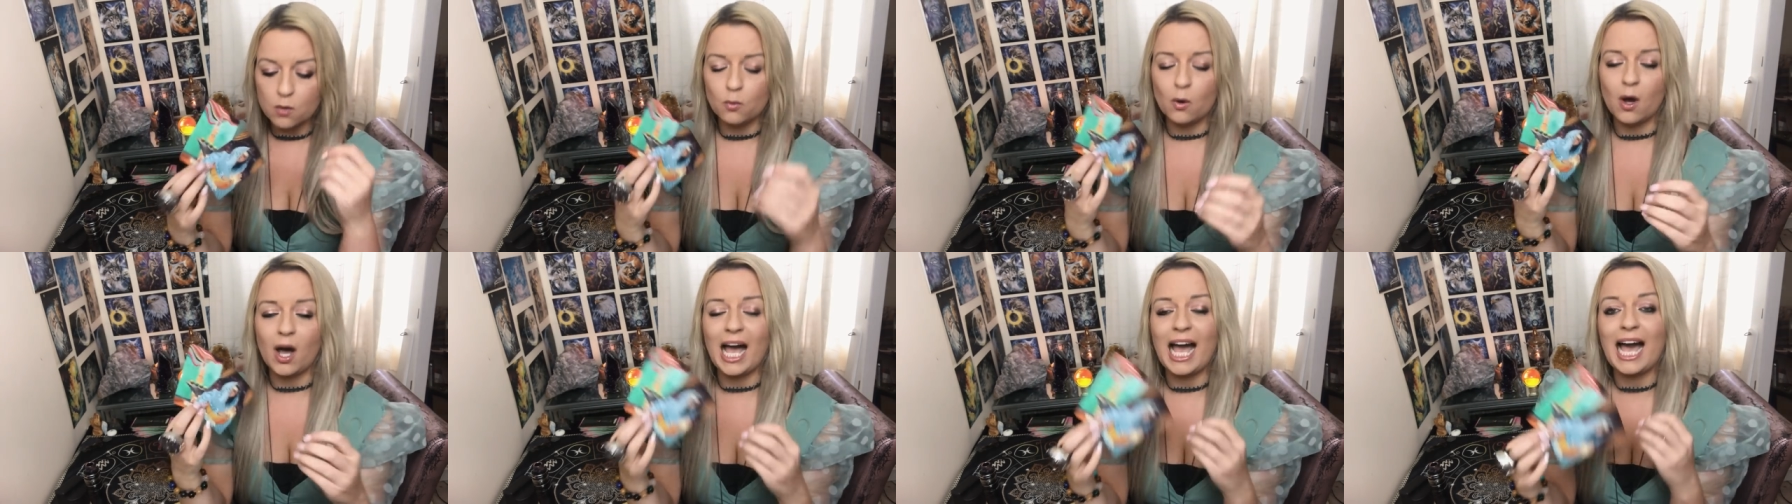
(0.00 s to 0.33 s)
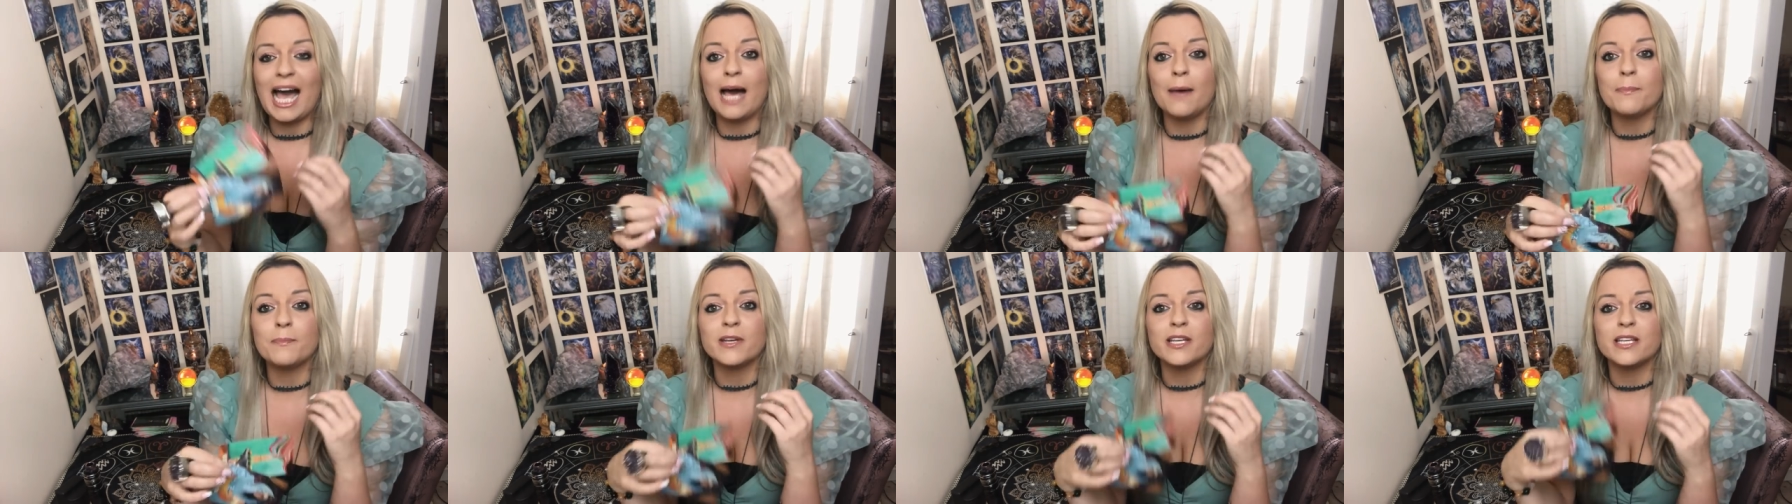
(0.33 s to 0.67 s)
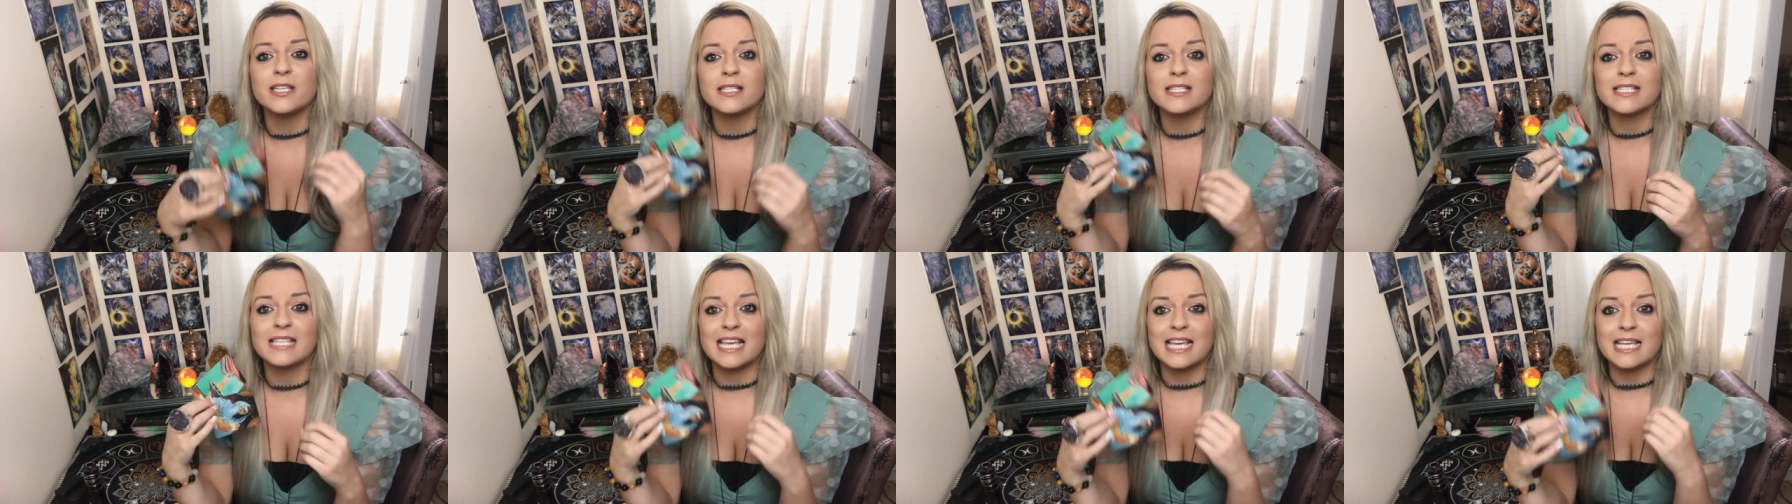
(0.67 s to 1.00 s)
what
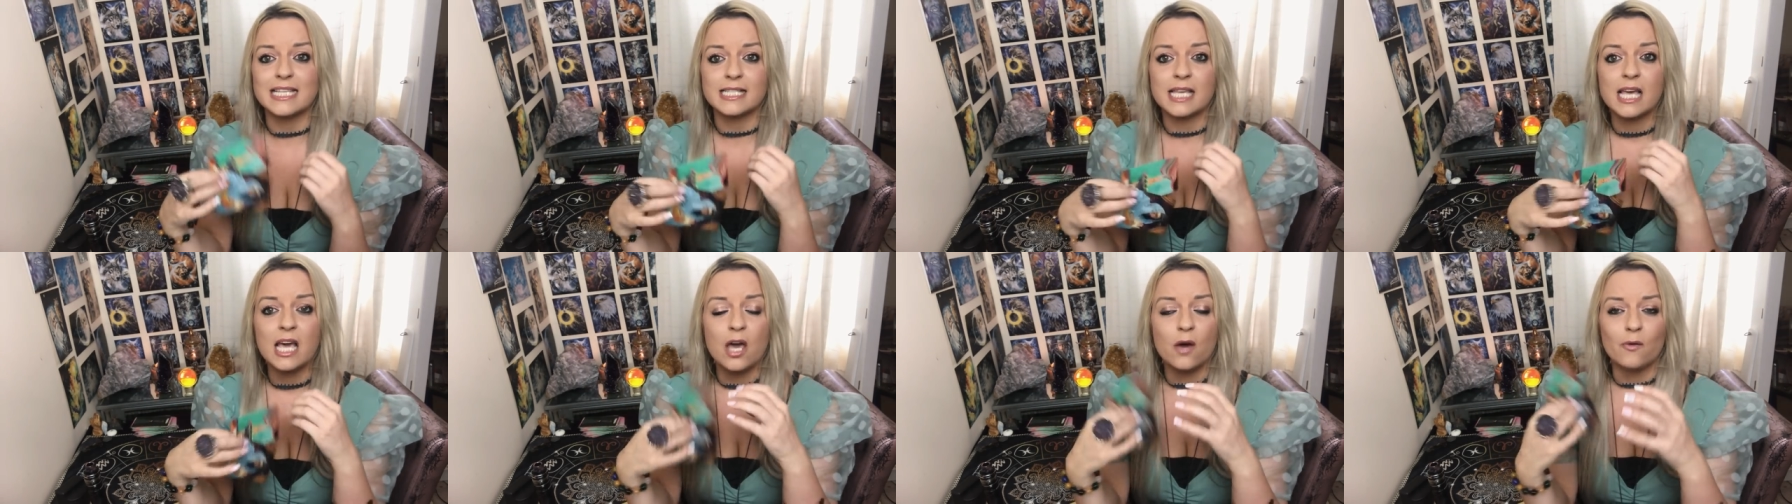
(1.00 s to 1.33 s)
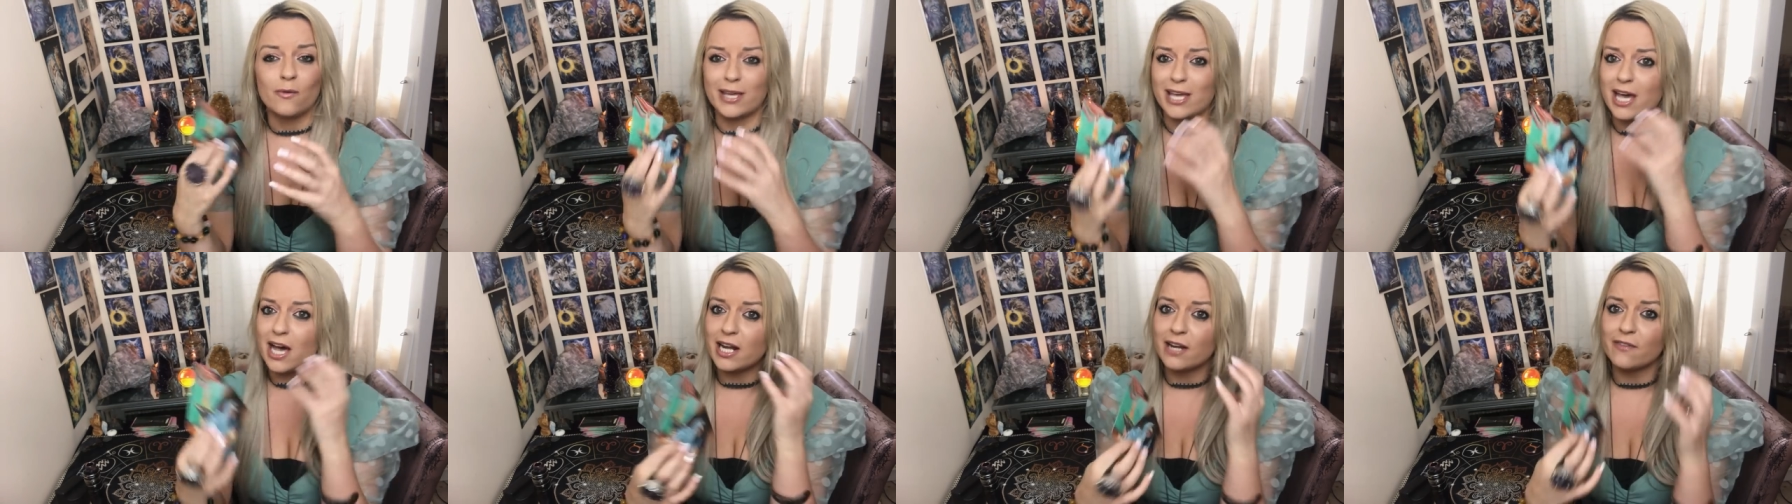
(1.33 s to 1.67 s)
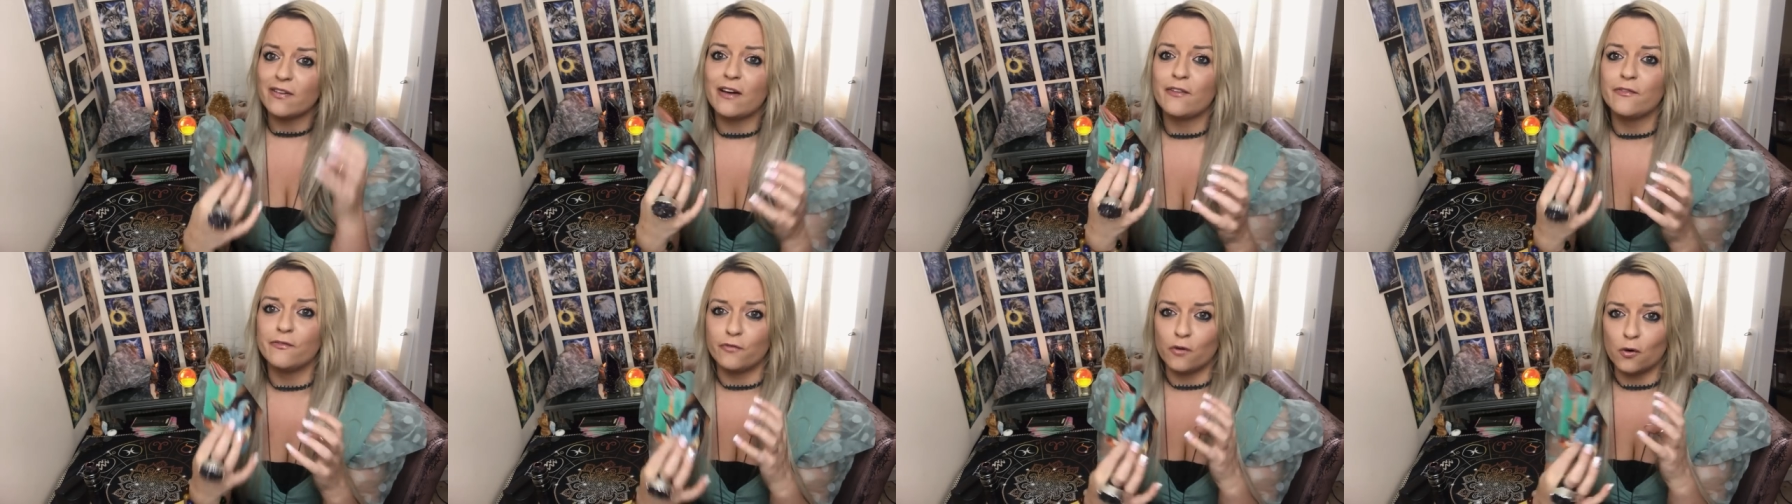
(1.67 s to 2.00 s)
happens is we kind
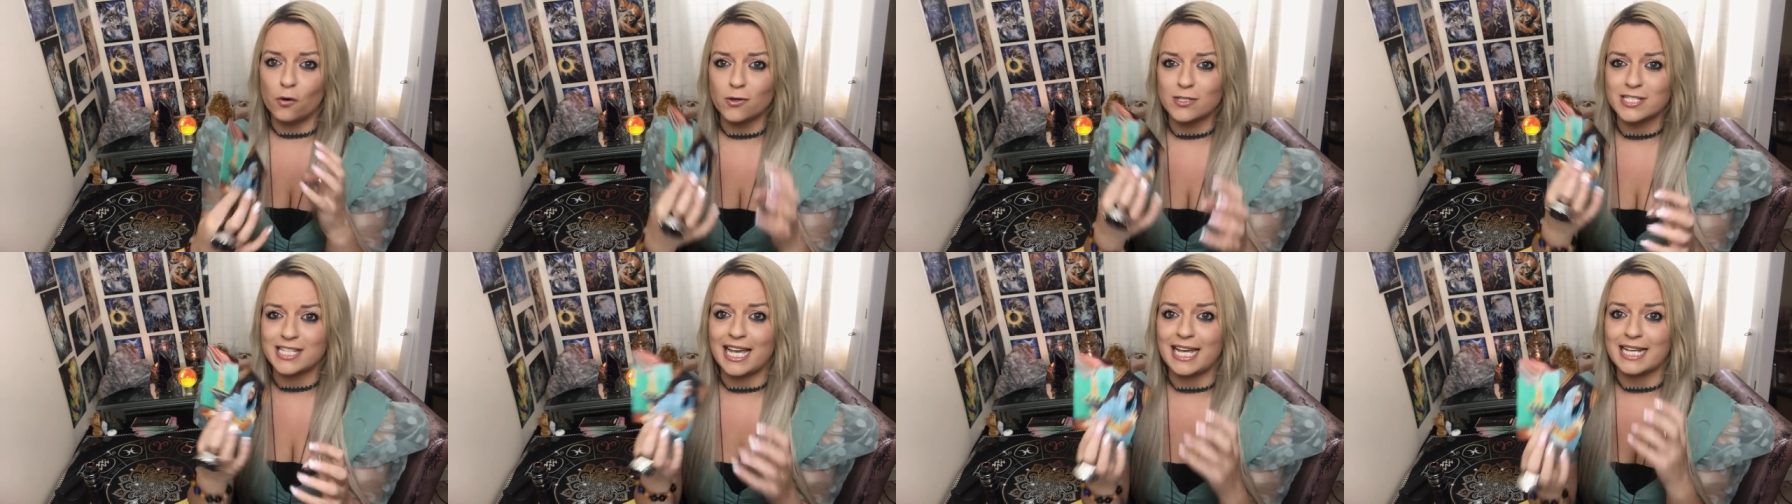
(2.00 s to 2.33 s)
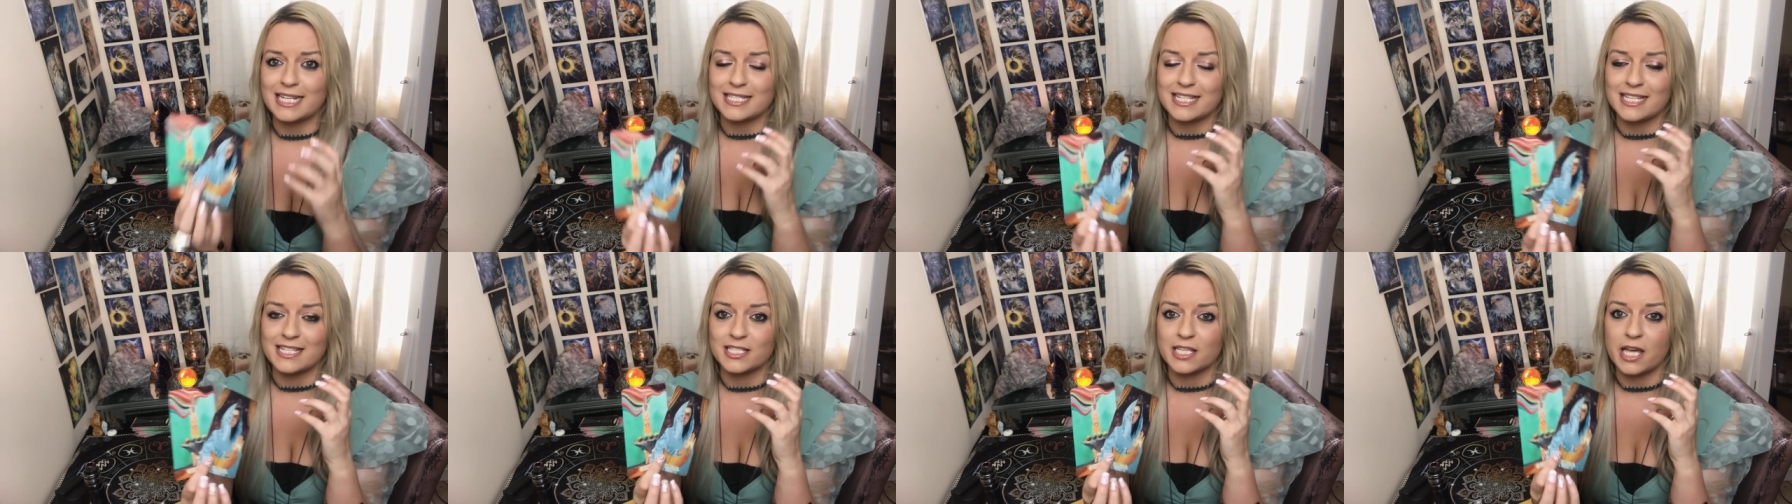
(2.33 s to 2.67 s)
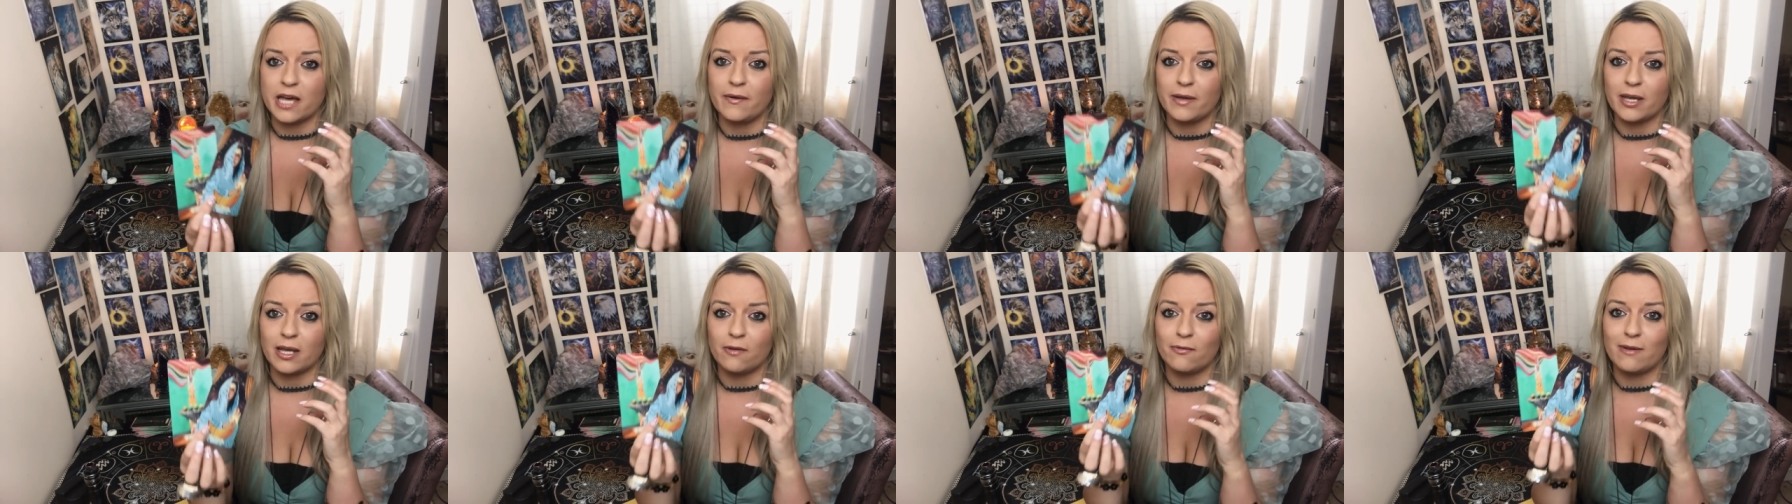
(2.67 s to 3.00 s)
of have vortexes
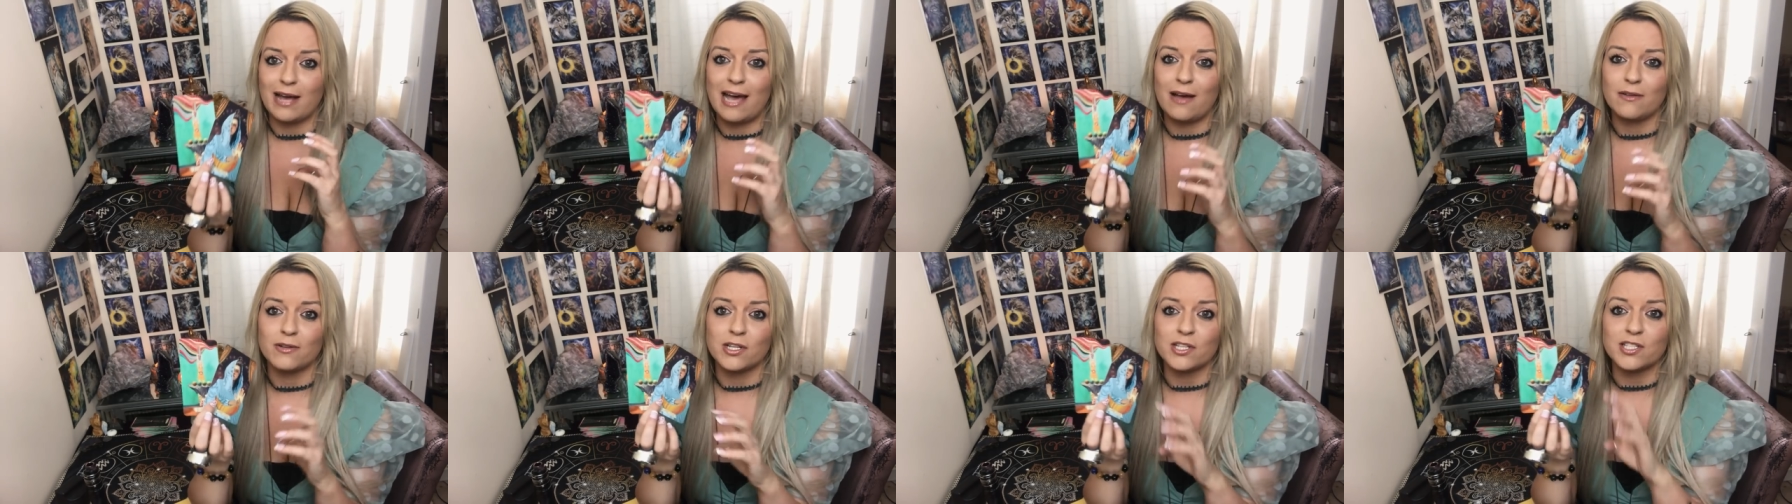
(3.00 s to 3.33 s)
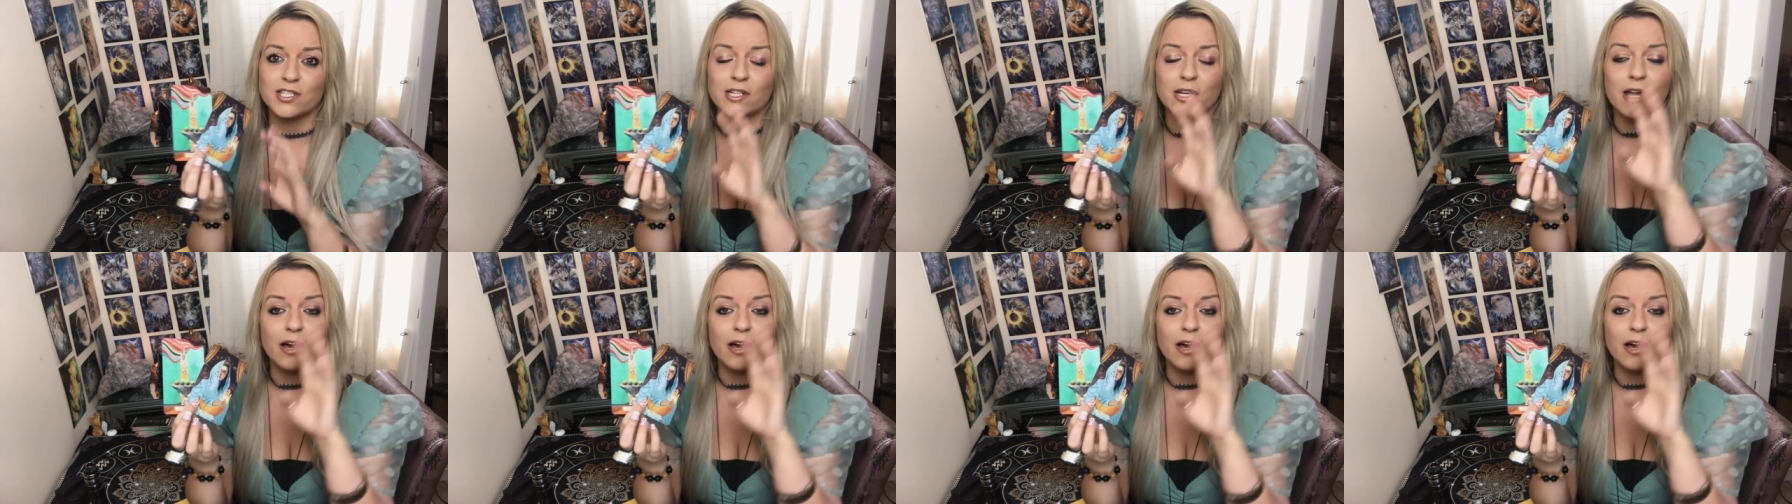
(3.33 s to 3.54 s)
going around us,